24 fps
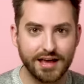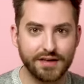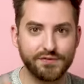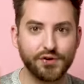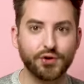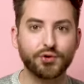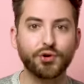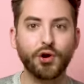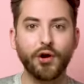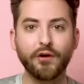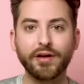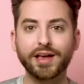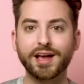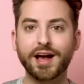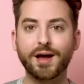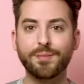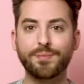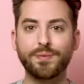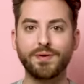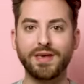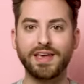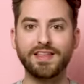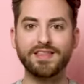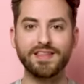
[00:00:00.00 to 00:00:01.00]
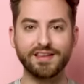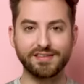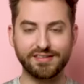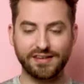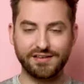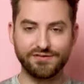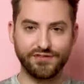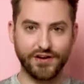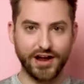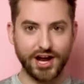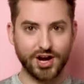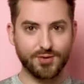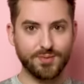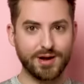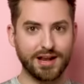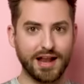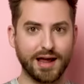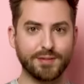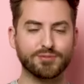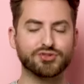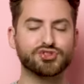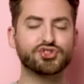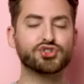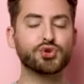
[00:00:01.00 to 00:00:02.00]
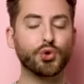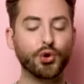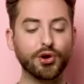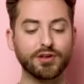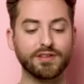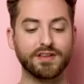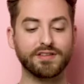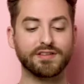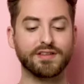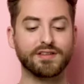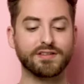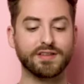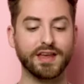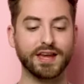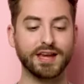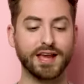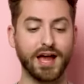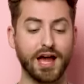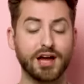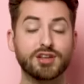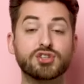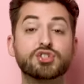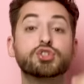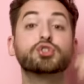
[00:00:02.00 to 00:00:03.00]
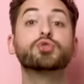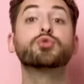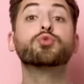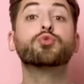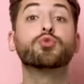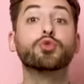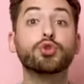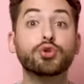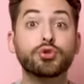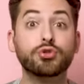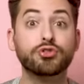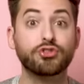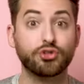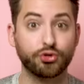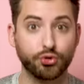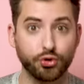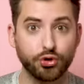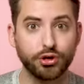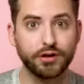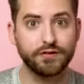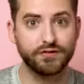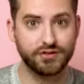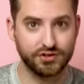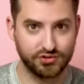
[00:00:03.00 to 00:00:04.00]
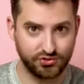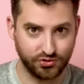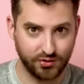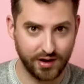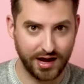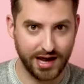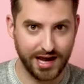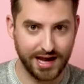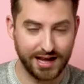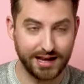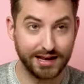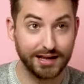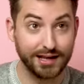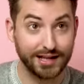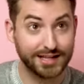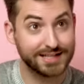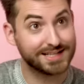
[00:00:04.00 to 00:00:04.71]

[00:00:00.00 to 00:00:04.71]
If you're growing up in this environment, I'm sure this is like a true tool of the trade.